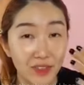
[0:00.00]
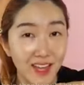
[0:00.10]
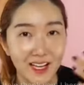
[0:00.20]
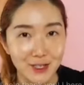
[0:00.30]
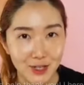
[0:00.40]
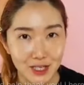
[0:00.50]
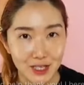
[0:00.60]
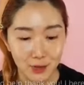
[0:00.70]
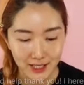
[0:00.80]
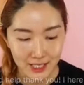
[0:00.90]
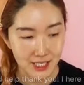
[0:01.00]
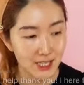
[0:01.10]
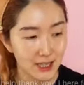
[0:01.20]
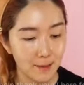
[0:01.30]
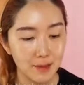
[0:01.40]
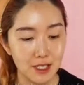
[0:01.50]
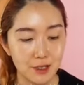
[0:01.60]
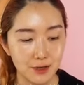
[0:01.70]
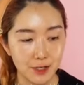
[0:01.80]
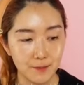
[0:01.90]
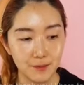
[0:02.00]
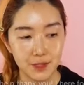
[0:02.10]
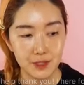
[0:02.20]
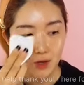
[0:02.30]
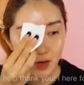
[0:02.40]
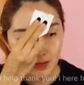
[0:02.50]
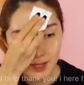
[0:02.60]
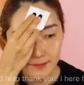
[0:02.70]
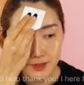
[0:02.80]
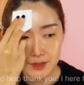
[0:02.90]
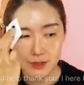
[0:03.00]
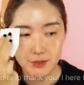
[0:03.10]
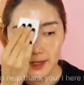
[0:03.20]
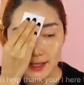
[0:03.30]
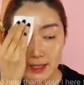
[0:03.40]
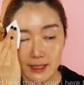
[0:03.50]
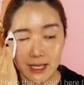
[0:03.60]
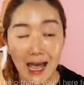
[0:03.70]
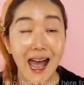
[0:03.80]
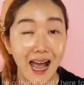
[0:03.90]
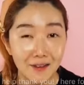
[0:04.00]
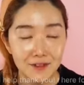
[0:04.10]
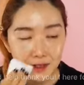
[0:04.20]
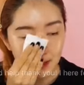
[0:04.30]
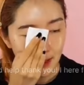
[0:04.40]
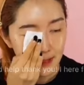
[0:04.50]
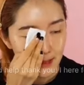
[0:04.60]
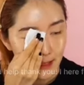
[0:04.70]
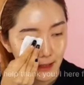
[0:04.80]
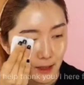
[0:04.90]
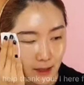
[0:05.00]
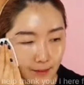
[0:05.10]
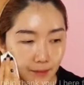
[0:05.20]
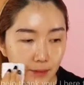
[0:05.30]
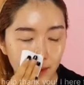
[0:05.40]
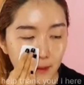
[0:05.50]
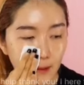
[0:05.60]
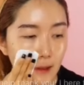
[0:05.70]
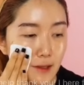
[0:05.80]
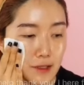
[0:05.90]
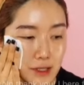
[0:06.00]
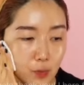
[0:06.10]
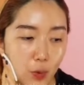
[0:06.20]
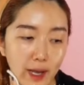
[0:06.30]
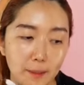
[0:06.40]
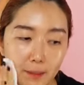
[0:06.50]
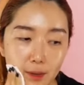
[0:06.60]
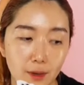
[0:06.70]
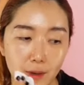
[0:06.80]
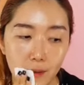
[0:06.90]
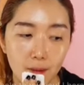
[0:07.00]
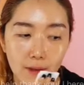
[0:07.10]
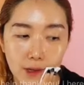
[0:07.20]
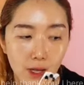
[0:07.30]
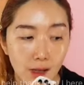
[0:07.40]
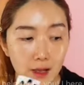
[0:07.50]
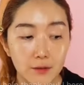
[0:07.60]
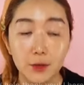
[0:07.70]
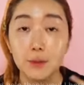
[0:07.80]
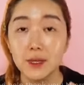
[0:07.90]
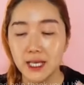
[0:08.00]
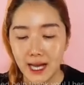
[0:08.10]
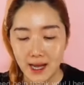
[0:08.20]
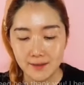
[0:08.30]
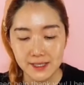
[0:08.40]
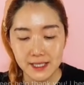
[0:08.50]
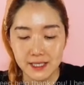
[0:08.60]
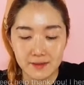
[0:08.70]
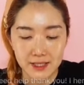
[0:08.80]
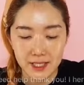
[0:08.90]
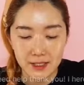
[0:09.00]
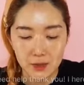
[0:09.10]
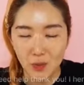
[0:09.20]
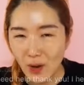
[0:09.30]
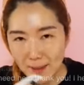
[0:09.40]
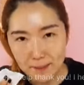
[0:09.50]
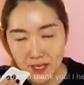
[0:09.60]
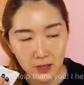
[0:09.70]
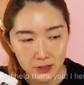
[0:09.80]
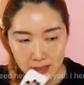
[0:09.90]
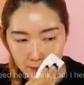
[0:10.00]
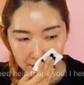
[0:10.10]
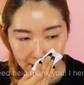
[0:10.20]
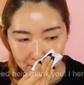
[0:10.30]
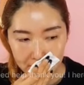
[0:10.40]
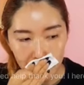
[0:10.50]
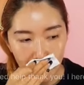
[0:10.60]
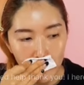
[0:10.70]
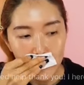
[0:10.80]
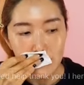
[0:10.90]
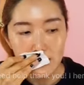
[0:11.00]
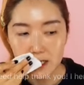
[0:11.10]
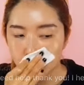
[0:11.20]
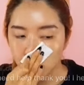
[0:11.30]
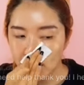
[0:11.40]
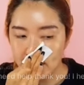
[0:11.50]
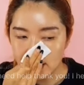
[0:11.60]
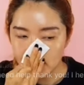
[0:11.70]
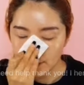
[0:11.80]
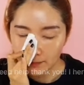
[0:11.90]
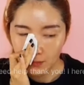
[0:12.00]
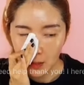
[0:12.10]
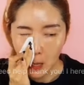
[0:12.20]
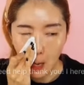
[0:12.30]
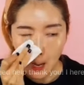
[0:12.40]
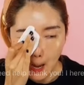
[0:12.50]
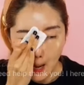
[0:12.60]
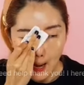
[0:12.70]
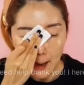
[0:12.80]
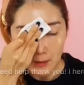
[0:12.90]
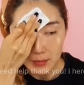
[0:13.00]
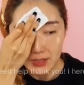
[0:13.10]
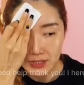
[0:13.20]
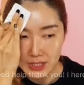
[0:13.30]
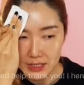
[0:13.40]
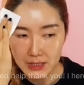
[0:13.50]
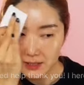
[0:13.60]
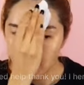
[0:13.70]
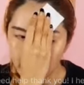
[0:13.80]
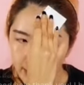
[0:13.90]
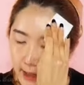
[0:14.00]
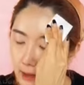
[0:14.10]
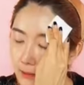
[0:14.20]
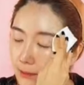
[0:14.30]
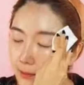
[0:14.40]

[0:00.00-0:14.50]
with extra exfoliation. Let me show you. So all you have to do is after cleansing, you just wipe. For me, I have sensitive skin, so wiping hurts sometimes. So I just press. Press gently like that.